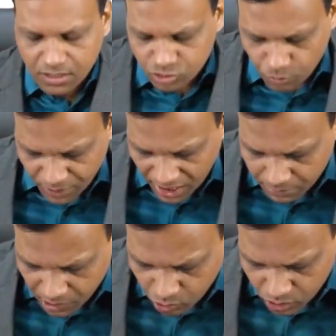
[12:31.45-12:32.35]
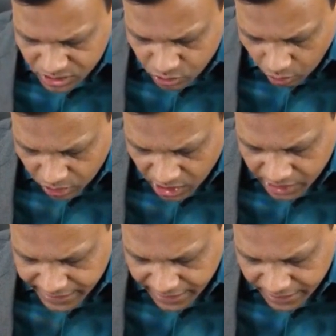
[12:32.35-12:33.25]
So primaquine is
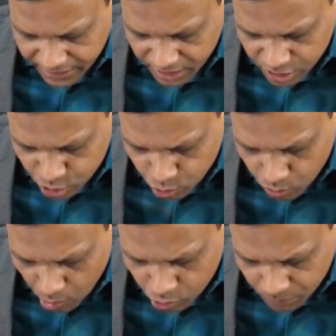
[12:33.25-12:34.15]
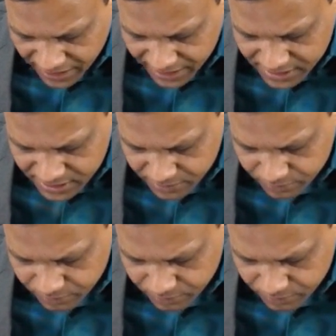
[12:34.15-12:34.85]
contraindicated throughout pregnancy.